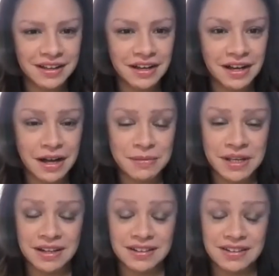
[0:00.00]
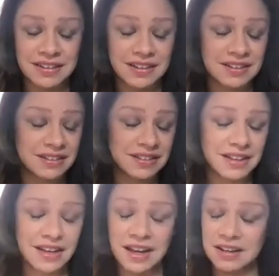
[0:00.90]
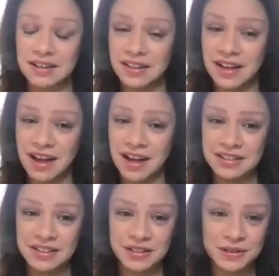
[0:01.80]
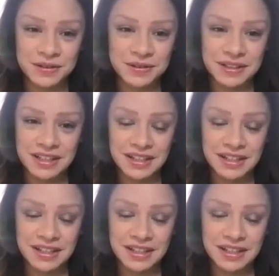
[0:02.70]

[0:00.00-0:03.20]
I mean, that had a lot to